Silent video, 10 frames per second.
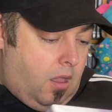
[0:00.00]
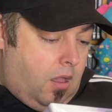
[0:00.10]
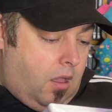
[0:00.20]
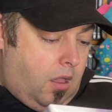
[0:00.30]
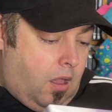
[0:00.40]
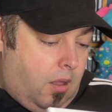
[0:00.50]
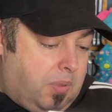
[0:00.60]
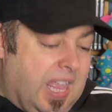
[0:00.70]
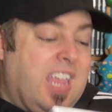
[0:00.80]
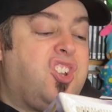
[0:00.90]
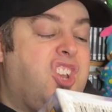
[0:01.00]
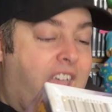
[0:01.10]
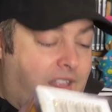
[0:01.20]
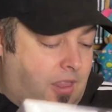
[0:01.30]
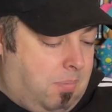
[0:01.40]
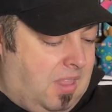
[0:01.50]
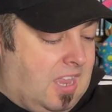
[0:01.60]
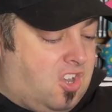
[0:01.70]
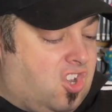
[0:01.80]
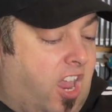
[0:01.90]
Uh, planchette, the
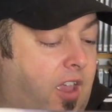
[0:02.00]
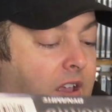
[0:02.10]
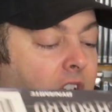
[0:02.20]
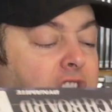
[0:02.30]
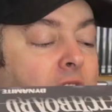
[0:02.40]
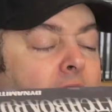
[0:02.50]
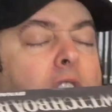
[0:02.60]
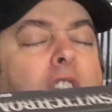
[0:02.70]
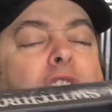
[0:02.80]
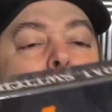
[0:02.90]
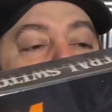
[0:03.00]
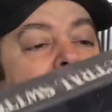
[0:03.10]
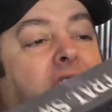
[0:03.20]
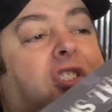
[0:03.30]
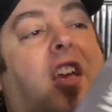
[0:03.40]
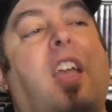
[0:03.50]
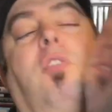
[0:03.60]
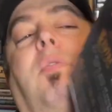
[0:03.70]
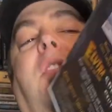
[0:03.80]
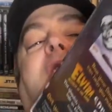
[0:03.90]
planchette, cus- a custom planchette. Yeah,
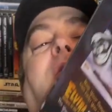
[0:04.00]
so this thing